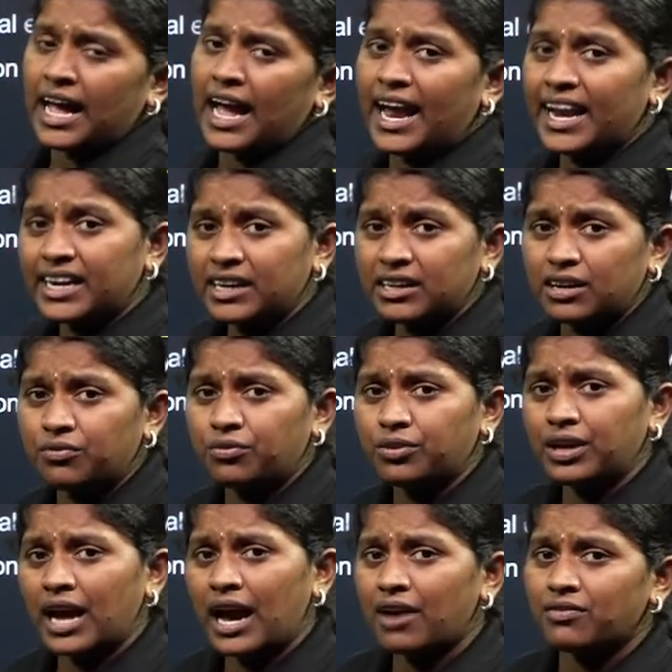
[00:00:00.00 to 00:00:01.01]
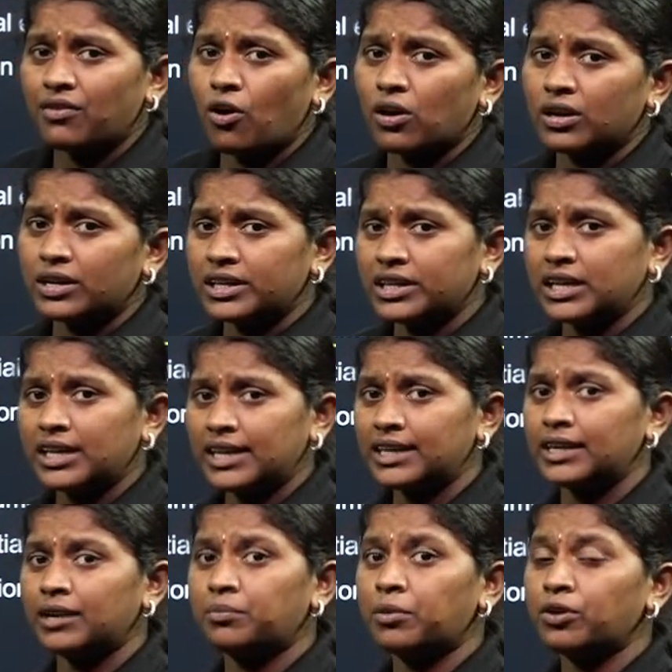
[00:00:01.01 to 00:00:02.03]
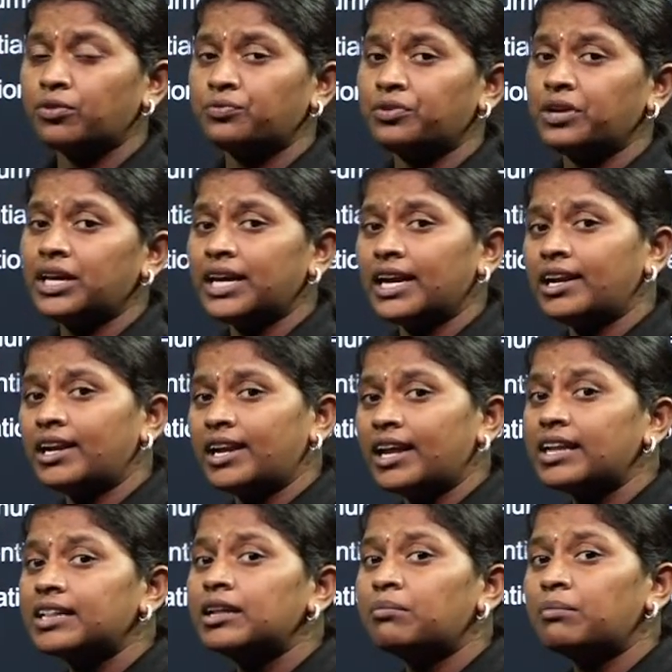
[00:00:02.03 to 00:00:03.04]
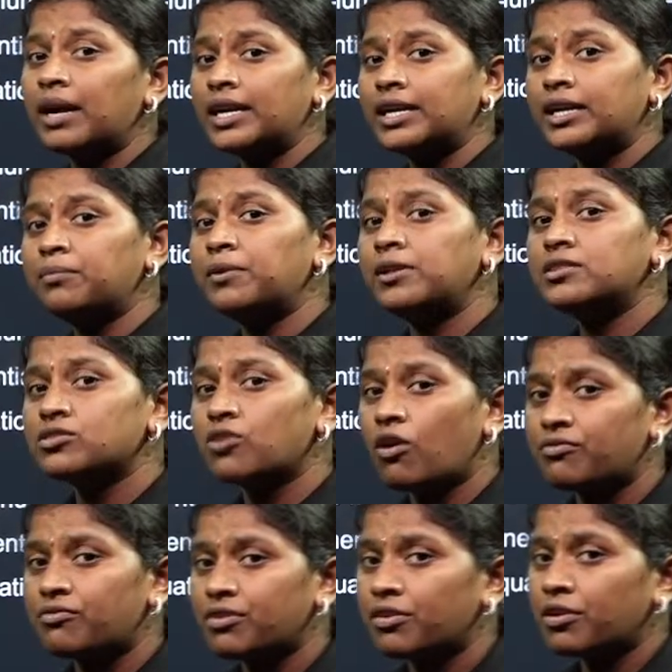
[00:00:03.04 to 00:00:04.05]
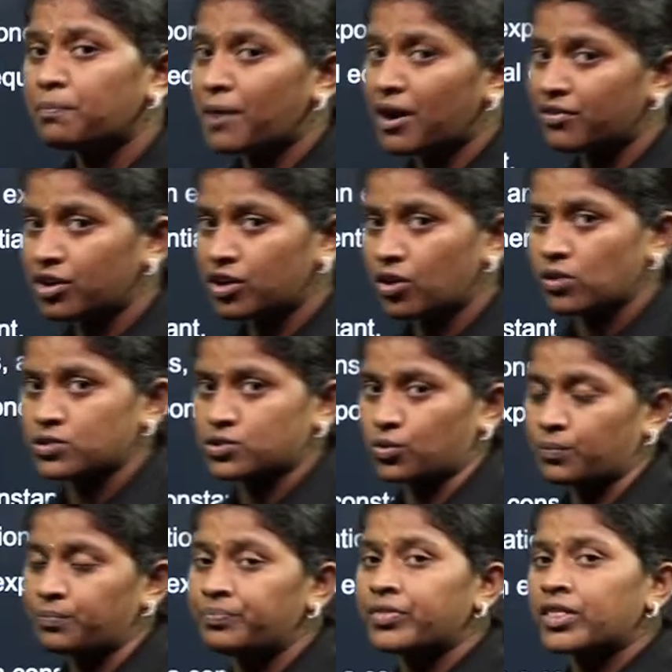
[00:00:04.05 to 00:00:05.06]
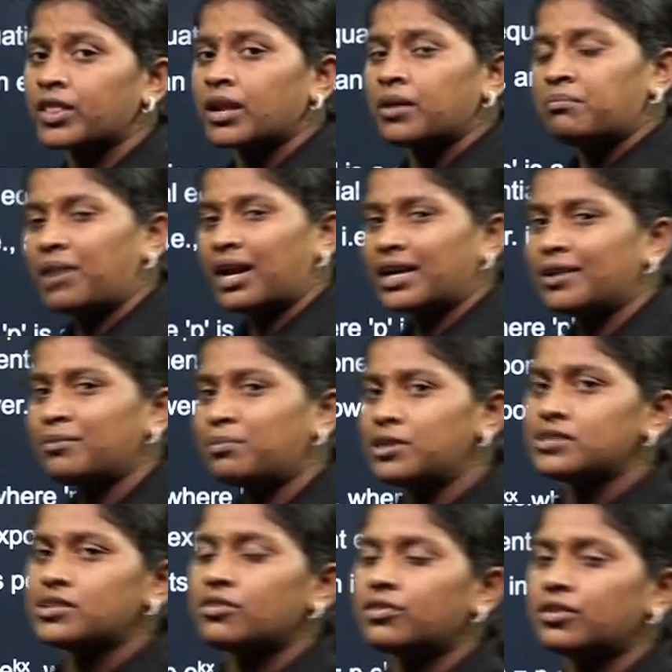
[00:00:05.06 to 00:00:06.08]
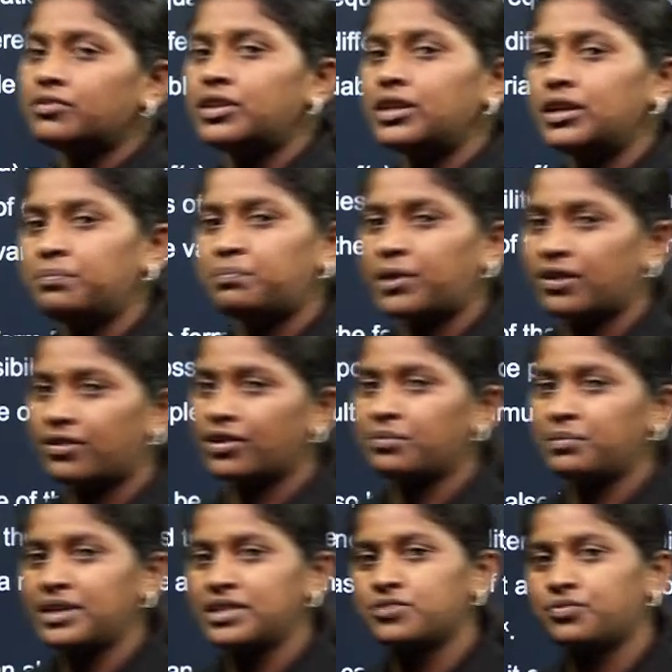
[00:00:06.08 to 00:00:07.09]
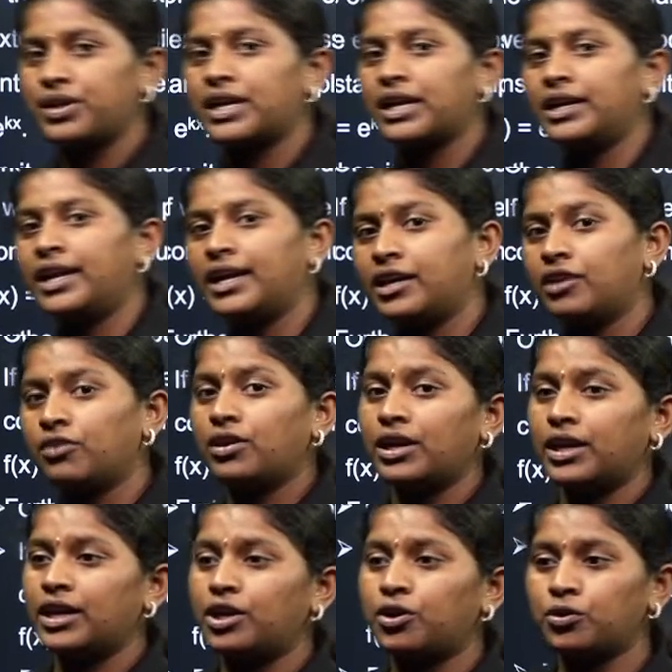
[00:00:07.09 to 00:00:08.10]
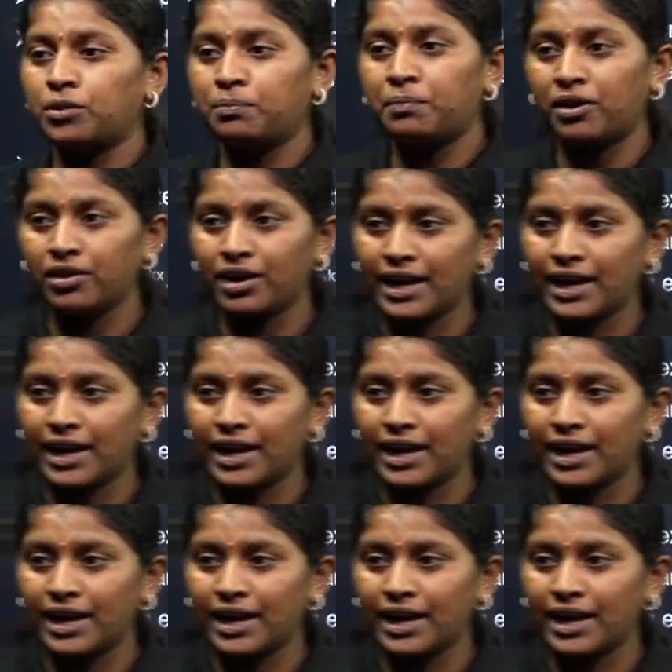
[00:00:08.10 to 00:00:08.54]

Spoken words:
and we have already learned about we can take the multiples of our power also. Multiples of the power means we can take your e to the power